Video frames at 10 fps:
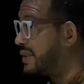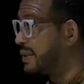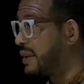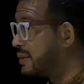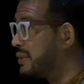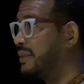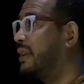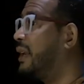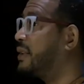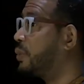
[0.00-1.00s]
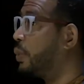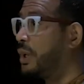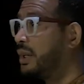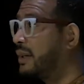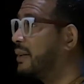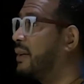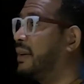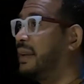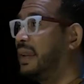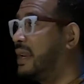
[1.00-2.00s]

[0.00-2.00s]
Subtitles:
business, it's work,